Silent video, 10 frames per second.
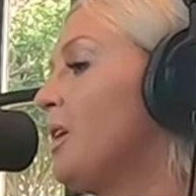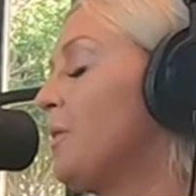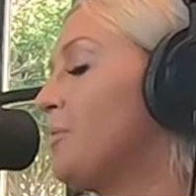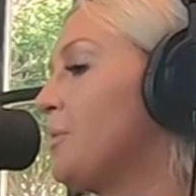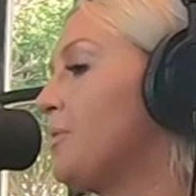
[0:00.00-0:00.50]

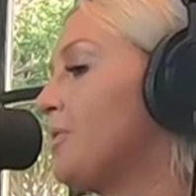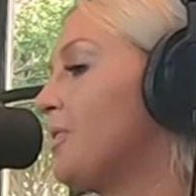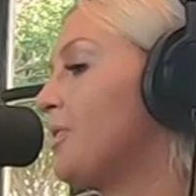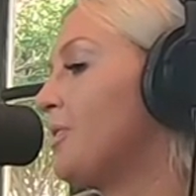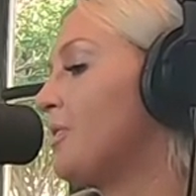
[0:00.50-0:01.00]
I was supposed
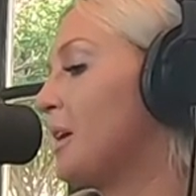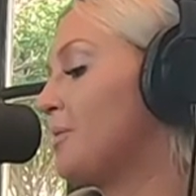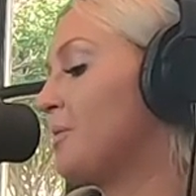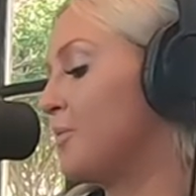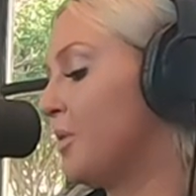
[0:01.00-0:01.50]
to, I
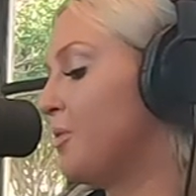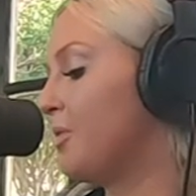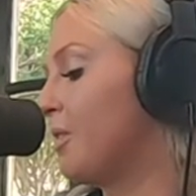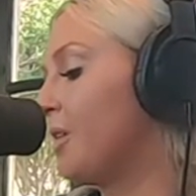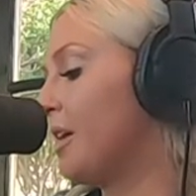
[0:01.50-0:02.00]
was enrolled
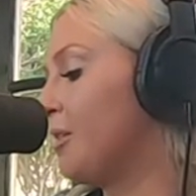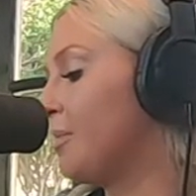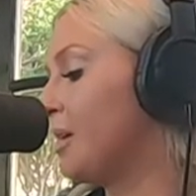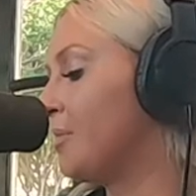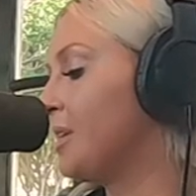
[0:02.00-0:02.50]
to go to
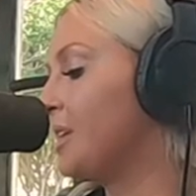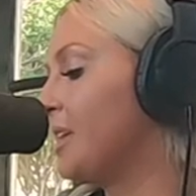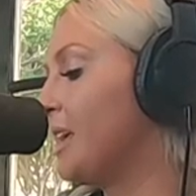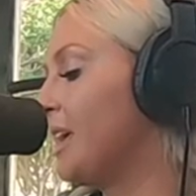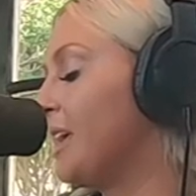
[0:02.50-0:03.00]

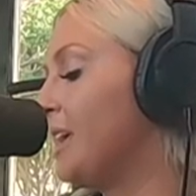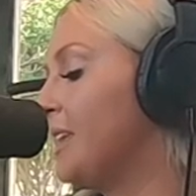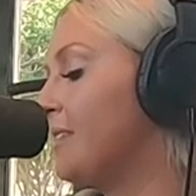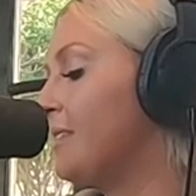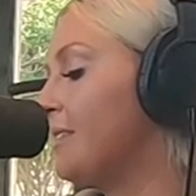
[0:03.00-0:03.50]
Alabama,
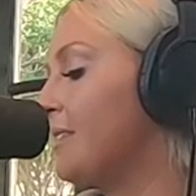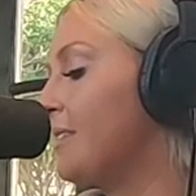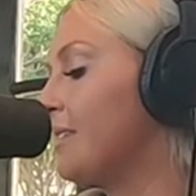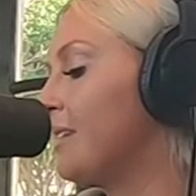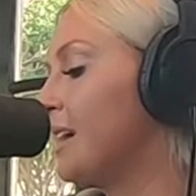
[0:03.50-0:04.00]
and
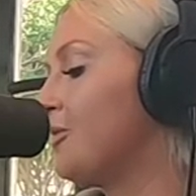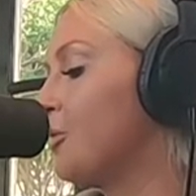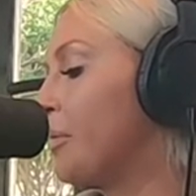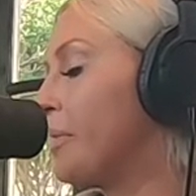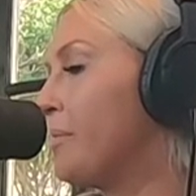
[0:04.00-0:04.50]
I
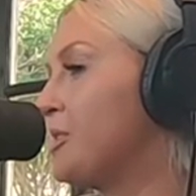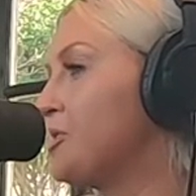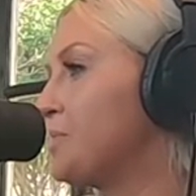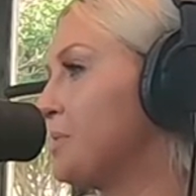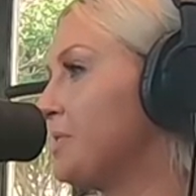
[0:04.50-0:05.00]
told my mom I
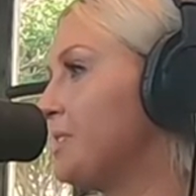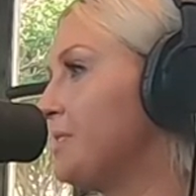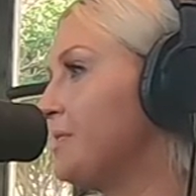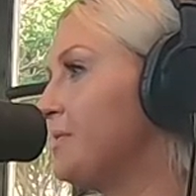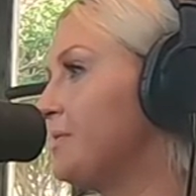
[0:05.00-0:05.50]
just wanted to